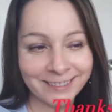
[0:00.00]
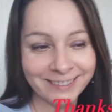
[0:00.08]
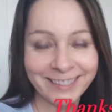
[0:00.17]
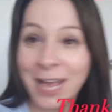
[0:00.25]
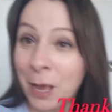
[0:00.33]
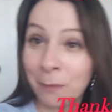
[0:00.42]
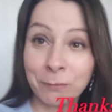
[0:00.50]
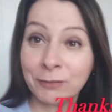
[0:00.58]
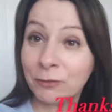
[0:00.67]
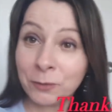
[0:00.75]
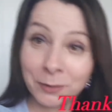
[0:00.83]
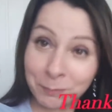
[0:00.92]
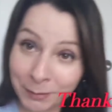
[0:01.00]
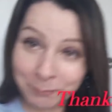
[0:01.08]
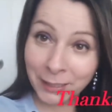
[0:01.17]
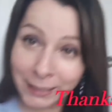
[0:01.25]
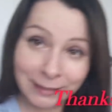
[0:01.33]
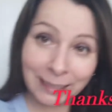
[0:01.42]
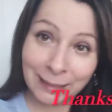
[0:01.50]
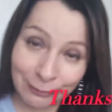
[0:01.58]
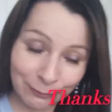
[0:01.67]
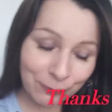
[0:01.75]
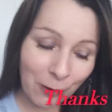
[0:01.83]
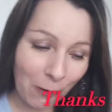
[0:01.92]
but if you want to be mean,
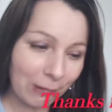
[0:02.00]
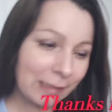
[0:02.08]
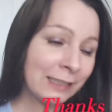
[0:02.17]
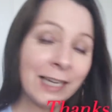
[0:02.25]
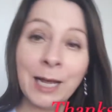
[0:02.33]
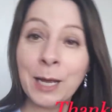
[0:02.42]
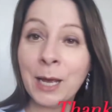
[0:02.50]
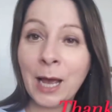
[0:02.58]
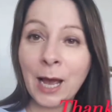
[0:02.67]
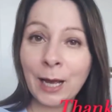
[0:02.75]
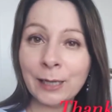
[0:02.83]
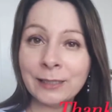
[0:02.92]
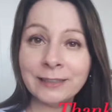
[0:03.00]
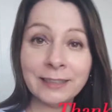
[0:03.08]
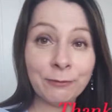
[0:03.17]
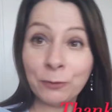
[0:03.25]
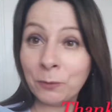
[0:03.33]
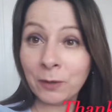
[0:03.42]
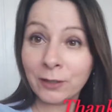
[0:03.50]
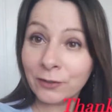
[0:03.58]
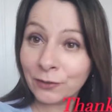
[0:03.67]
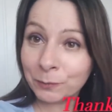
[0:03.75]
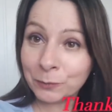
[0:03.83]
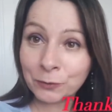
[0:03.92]
that's fine. If you want to
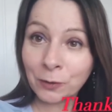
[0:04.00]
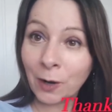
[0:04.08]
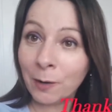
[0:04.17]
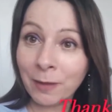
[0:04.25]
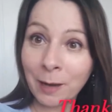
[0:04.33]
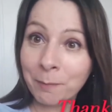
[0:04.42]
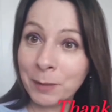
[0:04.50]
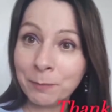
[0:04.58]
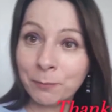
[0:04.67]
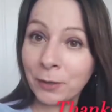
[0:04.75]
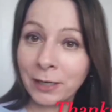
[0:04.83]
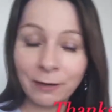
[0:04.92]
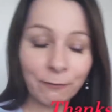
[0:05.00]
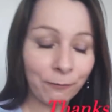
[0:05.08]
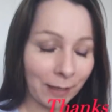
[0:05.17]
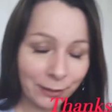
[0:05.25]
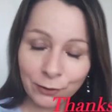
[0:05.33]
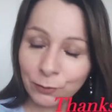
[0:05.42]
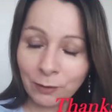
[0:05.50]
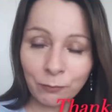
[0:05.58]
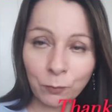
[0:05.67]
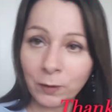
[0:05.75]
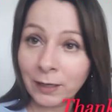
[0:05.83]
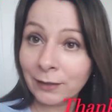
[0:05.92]
subscribe, that'd be brilliant. Thank you to
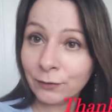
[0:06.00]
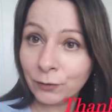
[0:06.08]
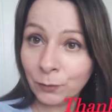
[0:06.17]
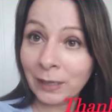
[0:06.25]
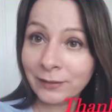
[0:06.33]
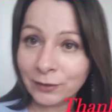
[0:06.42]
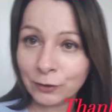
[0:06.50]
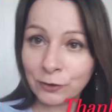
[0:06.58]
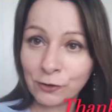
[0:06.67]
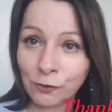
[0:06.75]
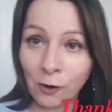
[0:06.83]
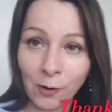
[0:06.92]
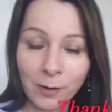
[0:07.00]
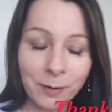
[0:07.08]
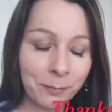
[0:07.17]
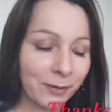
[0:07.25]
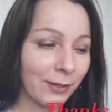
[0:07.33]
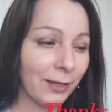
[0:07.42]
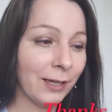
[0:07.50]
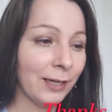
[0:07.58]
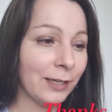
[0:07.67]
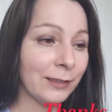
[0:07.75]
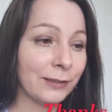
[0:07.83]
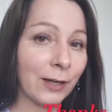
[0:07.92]
everyone else who has subscribed.
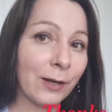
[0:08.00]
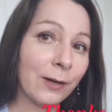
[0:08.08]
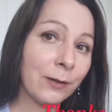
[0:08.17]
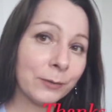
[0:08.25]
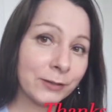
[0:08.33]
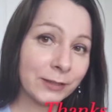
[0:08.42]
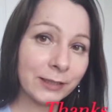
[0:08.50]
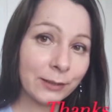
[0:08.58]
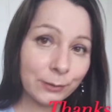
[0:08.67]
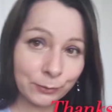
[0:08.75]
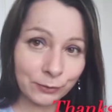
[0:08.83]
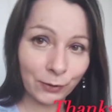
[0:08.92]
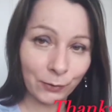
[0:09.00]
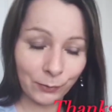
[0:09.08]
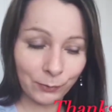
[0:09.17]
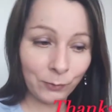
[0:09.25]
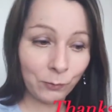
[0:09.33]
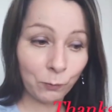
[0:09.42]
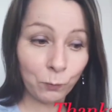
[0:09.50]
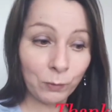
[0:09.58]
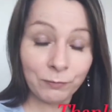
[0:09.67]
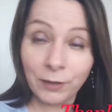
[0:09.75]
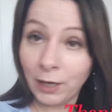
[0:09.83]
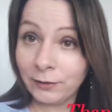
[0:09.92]
So I will see you soon
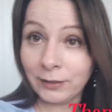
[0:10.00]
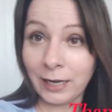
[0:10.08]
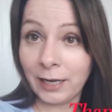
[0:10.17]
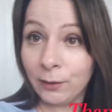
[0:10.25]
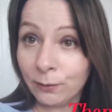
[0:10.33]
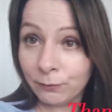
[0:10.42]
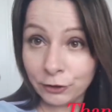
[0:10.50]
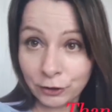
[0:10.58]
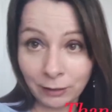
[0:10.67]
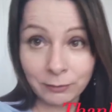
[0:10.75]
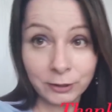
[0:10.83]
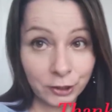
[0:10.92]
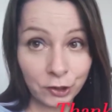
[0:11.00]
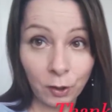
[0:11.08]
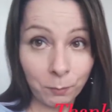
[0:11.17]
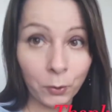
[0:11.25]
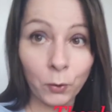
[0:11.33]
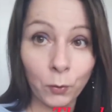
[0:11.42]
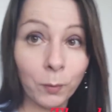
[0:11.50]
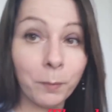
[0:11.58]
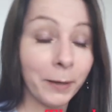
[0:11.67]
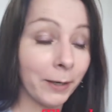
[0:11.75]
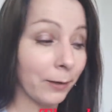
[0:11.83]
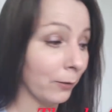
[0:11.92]
with no doubt another charity shop haul
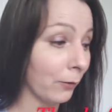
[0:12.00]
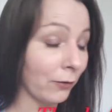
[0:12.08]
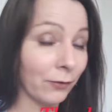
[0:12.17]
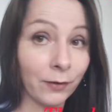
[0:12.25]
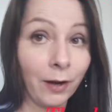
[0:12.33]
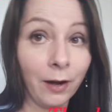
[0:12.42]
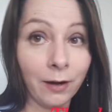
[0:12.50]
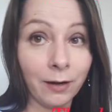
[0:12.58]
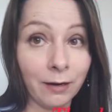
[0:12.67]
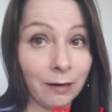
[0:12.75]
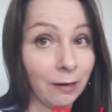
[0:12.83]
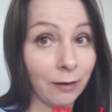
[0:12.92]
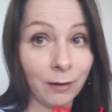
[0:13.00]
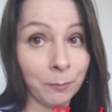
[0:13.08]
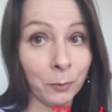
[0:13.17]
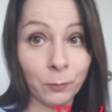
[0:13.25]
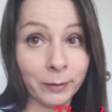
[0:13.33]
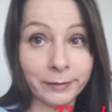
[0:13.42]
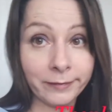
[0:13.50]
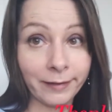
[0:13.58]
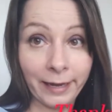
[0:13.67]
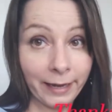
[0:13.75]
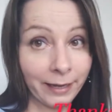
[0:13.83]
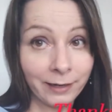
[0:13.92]
because I'm always
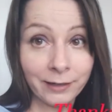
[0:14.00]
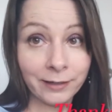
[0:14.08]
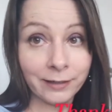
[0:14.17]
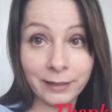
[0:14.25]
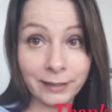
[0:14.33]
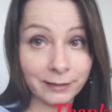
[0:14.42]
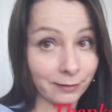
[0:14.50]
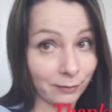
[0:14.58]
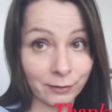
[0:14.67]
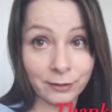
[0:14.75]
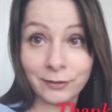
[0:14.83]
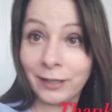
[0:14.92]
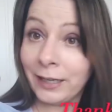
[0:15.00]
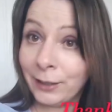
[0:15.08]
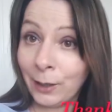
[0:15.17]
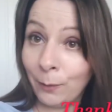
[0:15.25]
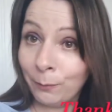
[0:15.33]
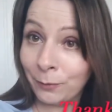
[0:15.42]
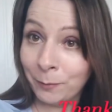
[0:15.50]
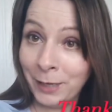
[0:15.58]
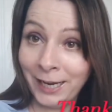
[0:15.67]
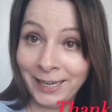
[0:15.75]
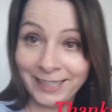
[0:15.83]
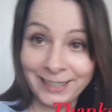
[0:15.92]
there. It's like a second home to
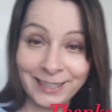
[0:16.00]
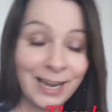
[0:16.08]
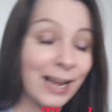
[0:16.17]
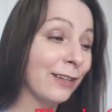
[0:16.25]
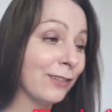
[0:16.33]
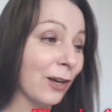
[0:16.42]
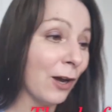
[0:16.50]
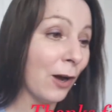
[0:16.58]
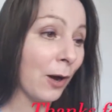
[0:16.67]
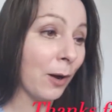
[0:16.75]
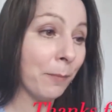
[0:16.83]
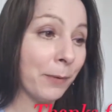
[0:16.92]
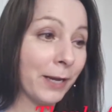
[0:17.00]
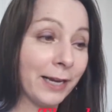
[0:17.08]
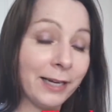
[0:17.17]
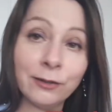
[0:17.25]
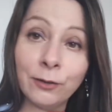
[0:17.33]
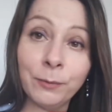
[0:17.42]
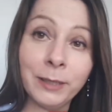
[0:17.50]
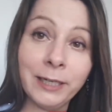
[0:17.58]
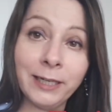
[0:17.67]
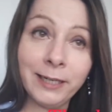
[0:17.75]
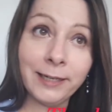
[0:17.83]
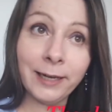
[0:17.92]
me. so I'll be
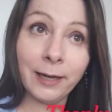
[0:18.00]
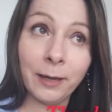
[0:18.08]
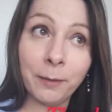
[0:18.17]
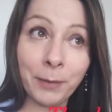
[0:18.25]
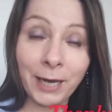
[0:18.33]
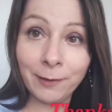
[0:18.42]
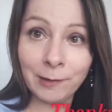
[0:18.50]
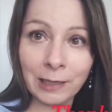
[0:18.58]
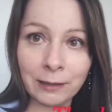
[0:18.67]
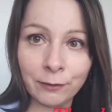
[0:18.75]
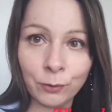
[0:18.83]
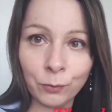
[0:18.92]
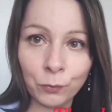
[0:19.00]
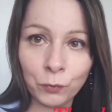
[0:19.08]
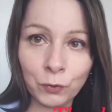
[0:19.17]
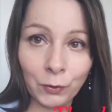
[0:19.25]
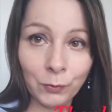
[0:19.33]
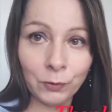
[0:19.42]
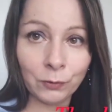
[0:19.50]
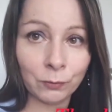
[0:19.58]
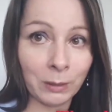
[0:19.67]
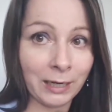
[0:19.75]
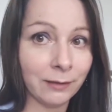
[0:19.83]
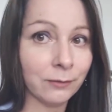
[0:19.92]
doing a Poundland haul soon as
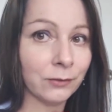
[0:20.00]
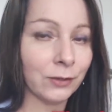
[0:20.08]
well.